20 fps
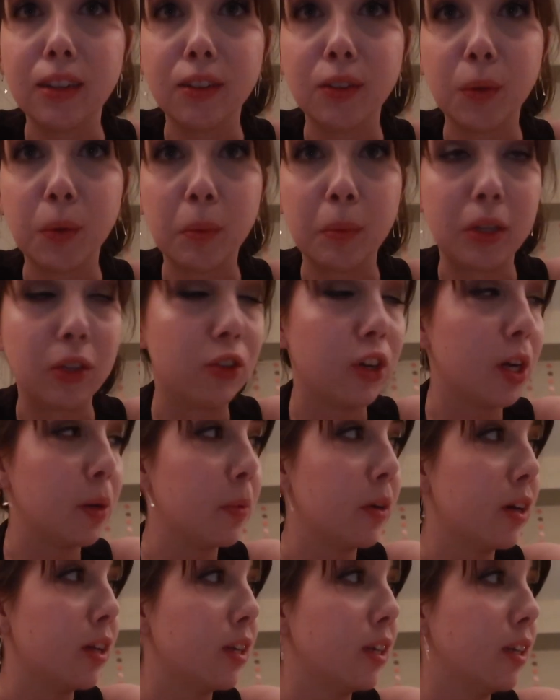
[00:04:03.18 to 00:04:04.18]
don't know where my
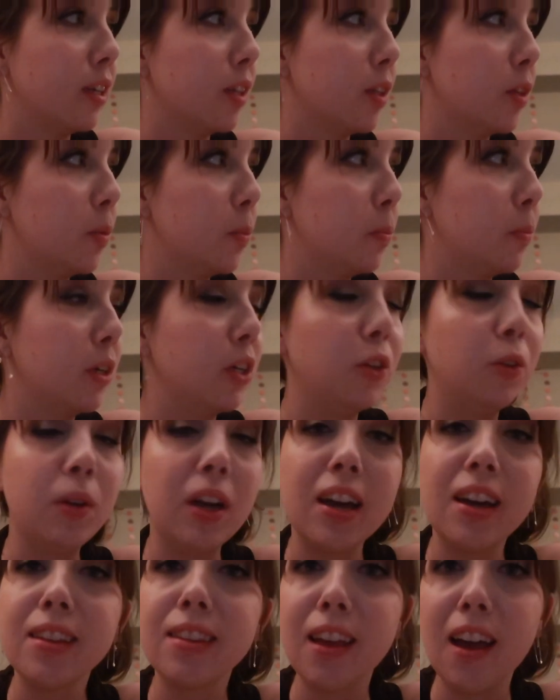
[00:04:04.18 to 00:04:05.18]
tripod is, but you
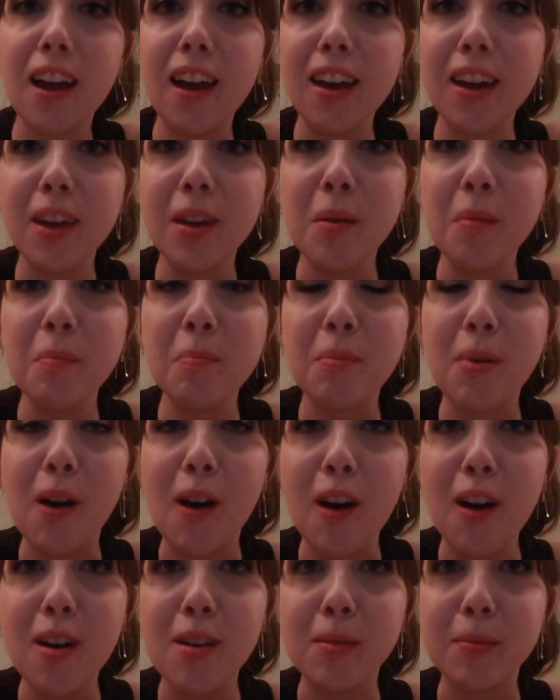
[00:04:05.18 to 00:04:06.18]
guys, I am
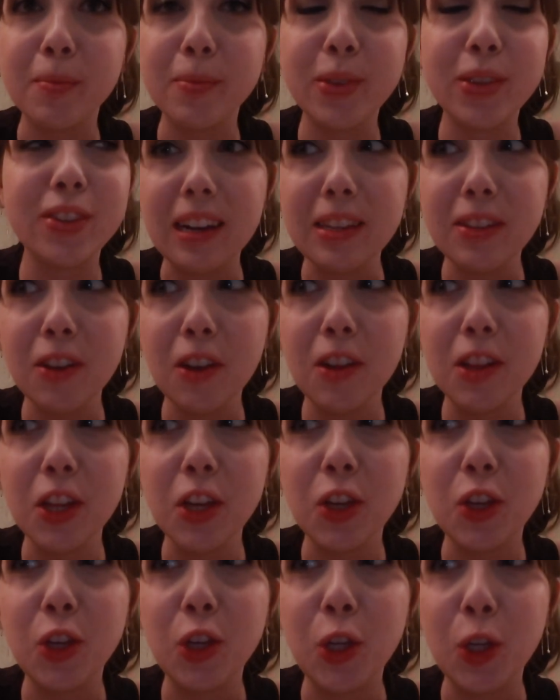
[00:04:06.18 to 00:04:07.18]
pumped. I saw a
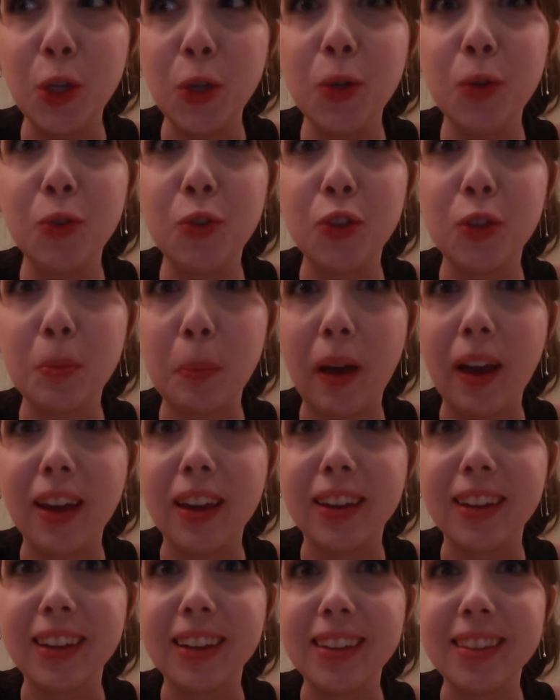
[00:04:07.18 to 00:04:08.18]
huge
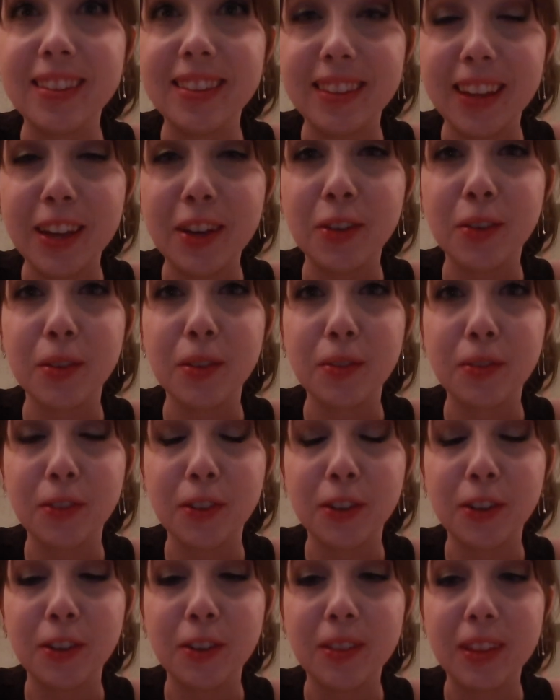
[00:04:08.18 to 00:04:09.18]
spike in sales
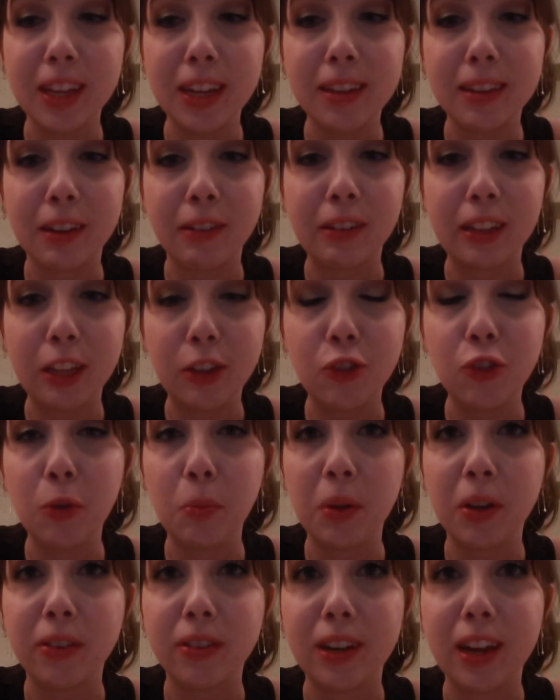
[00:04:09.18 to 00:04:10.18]
for the
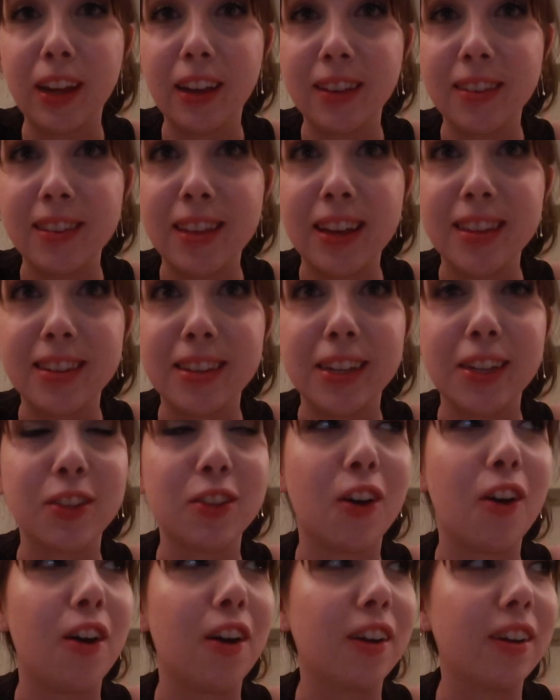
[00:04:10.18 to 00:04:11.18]
anti-relationship year today because of that
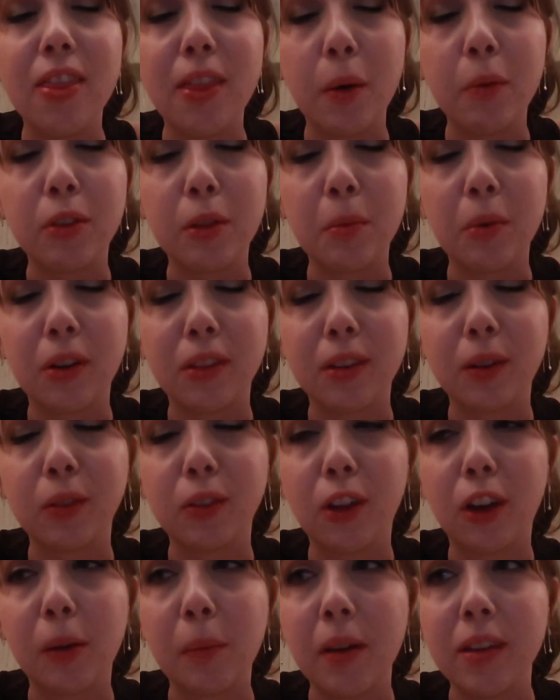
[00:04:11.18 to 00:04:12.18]
TikTok. That was the book that I was
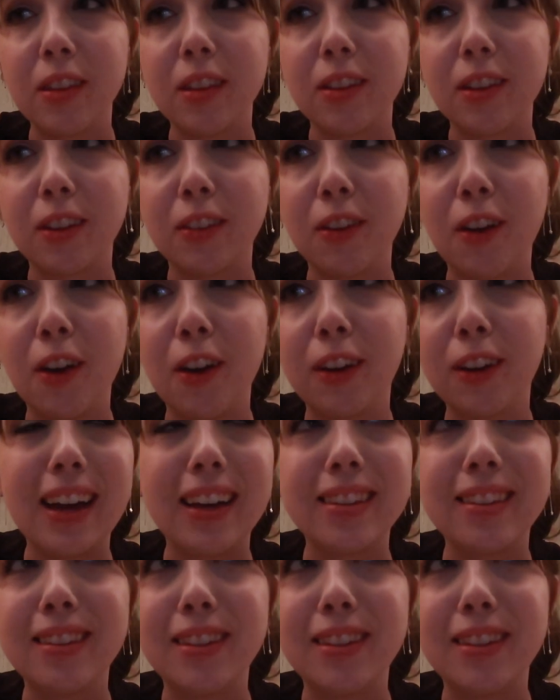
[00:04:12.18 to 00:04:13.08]
talking about in the TikTok. I